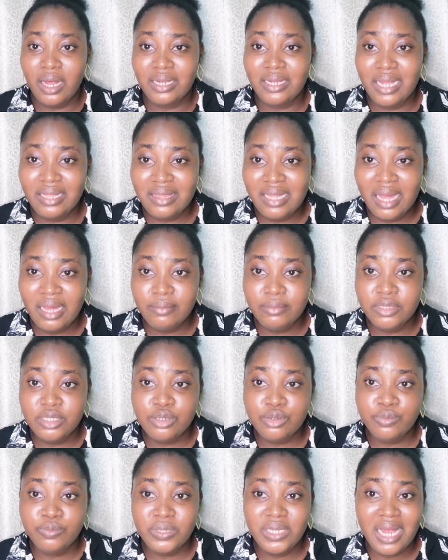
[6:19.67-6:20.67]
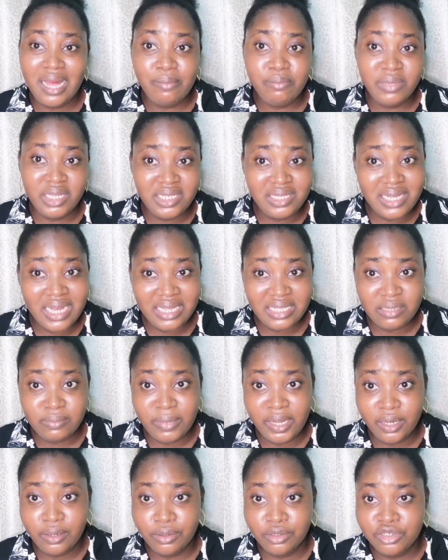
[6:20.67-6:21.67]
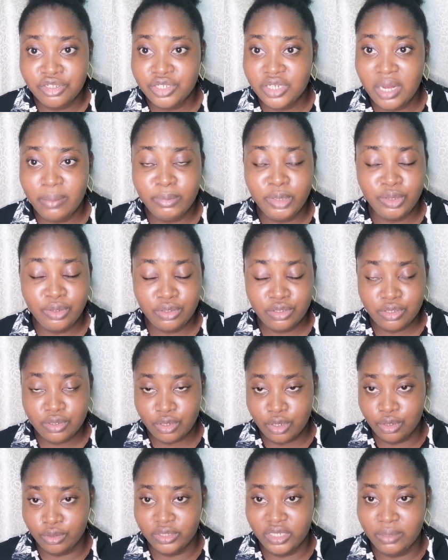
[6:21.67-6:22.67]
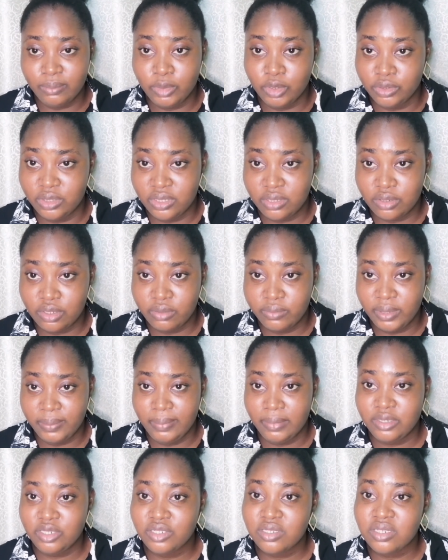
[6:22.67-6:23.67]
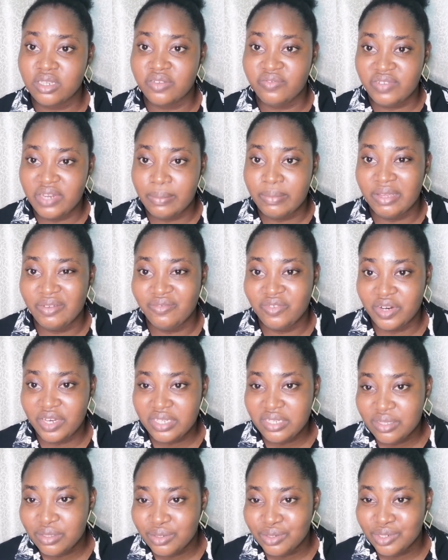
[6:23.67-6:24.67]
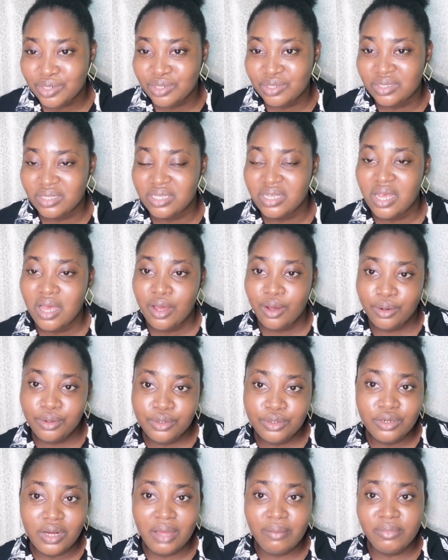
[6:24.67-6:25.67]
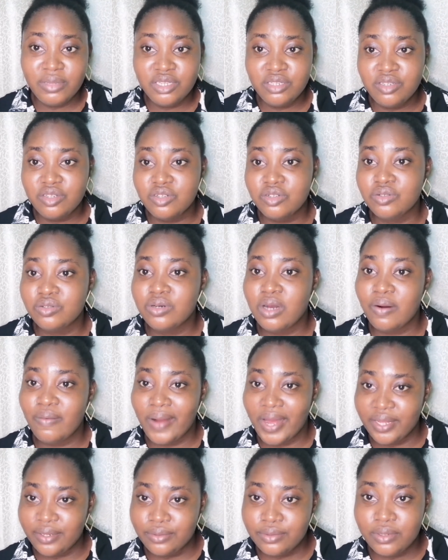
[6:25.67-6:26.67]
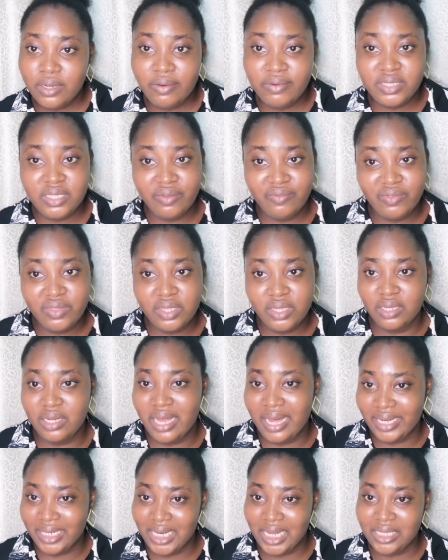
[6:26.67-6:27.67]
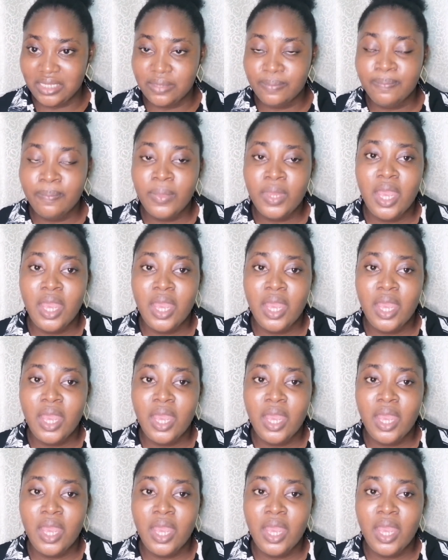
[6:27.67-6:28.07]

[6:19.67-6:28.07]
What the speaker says: at that time, it will be like midnight in my country, I'm not going to call them or disturb them. I just give them a voice note. Oh, I miss you. How are you? How is everything? Like that.